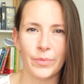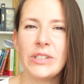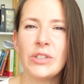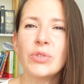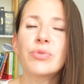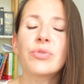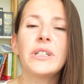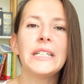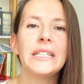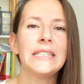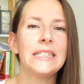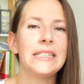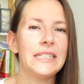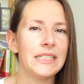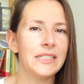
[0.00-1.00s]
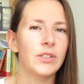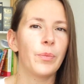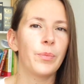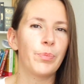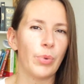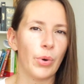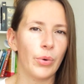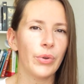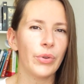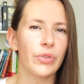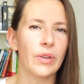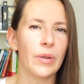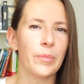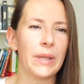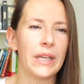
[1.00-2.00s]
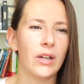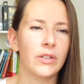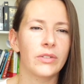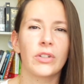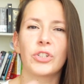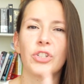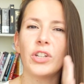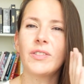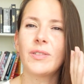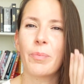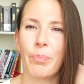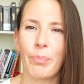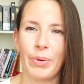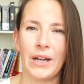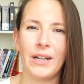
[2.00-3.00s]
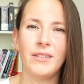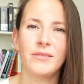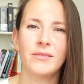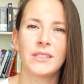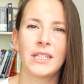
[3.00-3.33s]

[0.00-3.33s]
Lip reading: We don't really need both because just pas